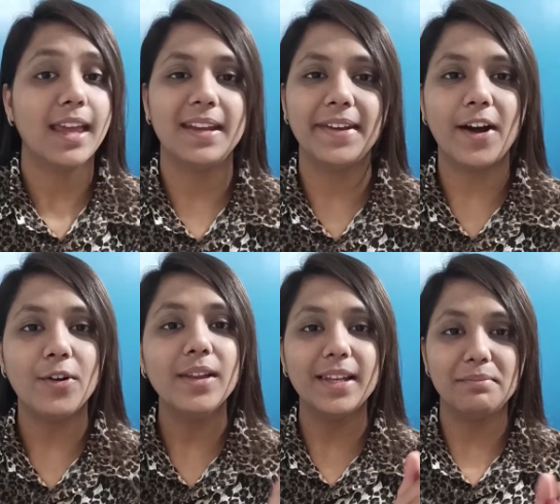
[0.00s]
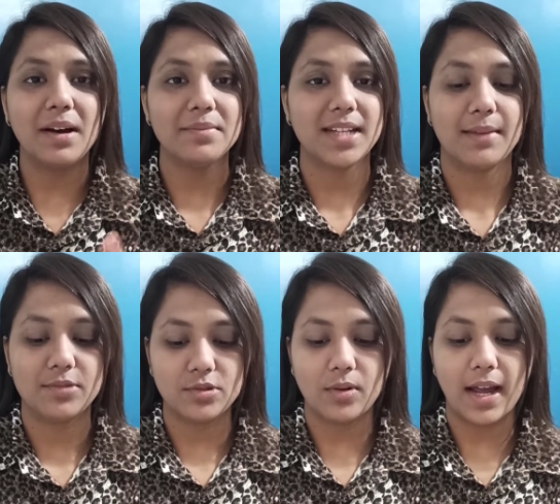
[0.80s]
And now lip balm time.
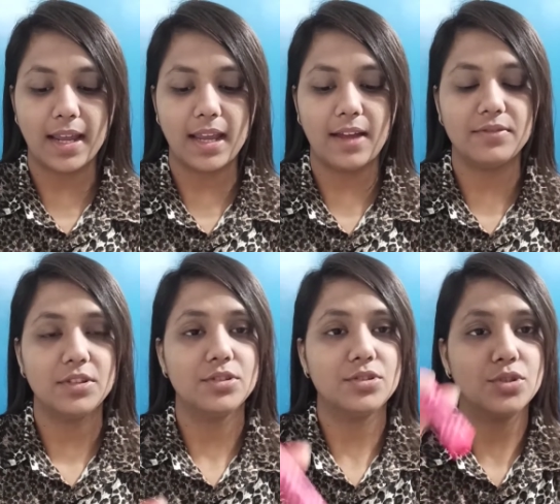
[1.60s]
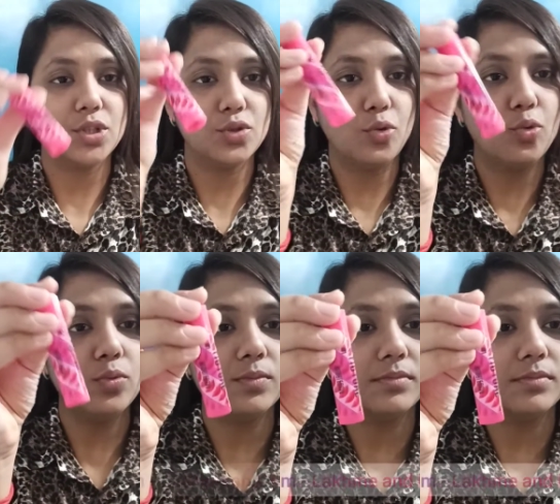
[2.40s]
So I have this two